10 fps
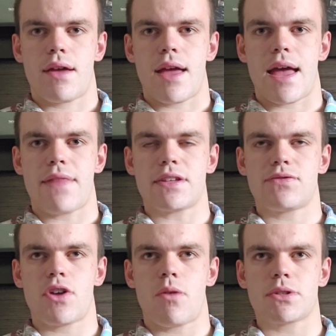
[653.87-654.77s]
And this
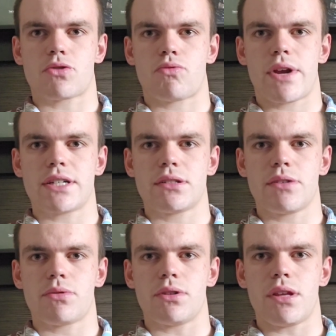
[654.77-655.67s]
film was
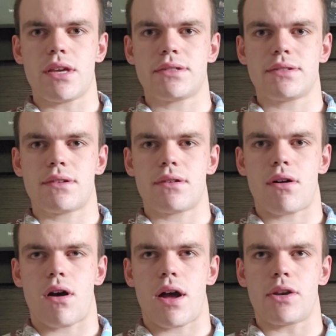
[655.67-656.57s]
originally released
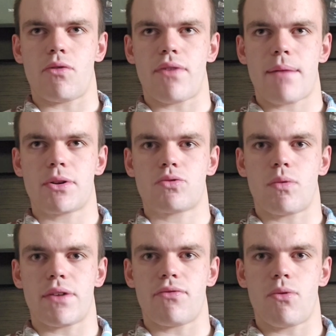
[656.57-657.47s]
on November
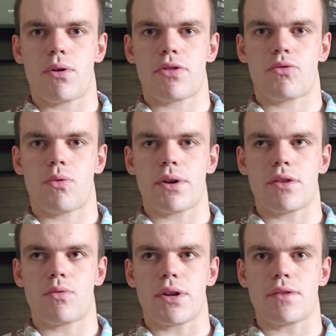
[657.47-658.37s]
24th,
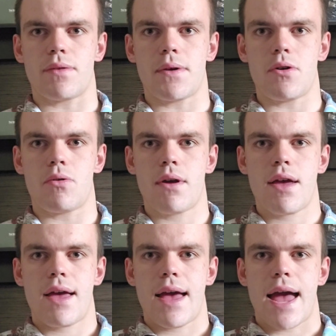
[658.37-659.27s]
2022.
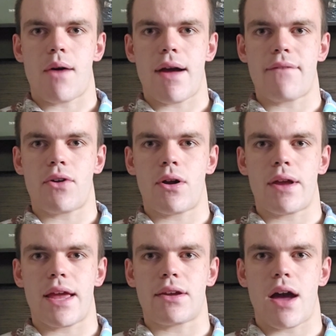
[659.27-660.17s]

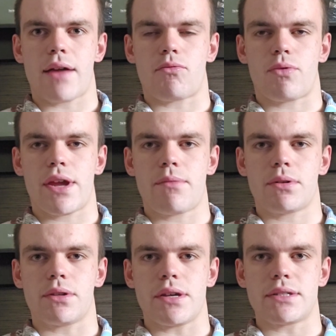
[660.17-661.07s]
However, it got
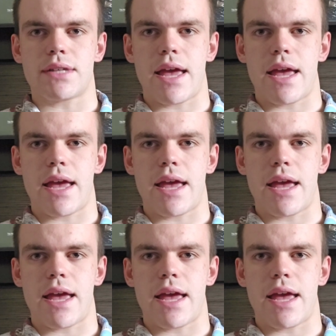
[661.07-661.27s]
re-released